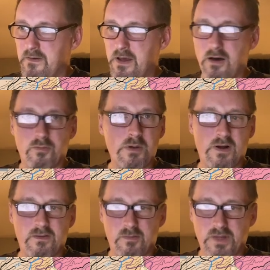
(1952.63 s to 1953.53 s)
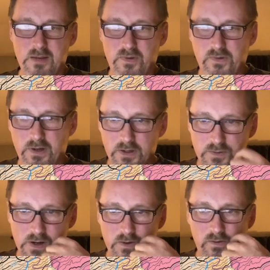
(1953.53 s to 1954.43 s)
Now, we want some labels on our
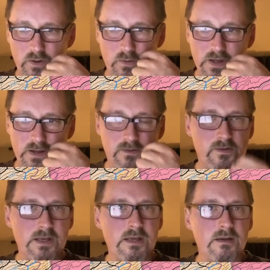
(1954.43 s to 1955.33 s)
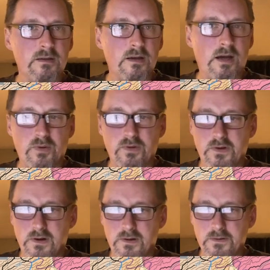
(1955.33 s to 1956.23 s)
trail so that we can see what they're
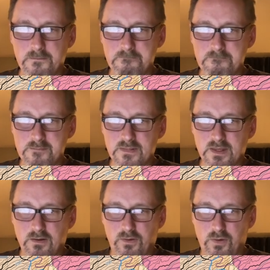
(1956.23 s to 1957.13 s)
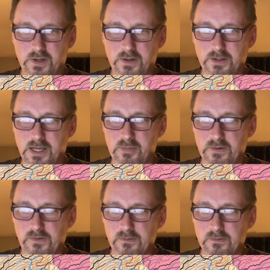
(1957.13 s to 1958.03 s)
called. So click on
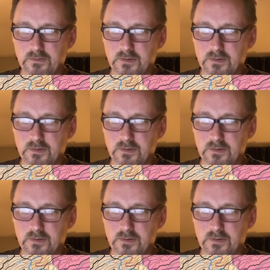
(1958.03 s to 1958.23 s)
labels.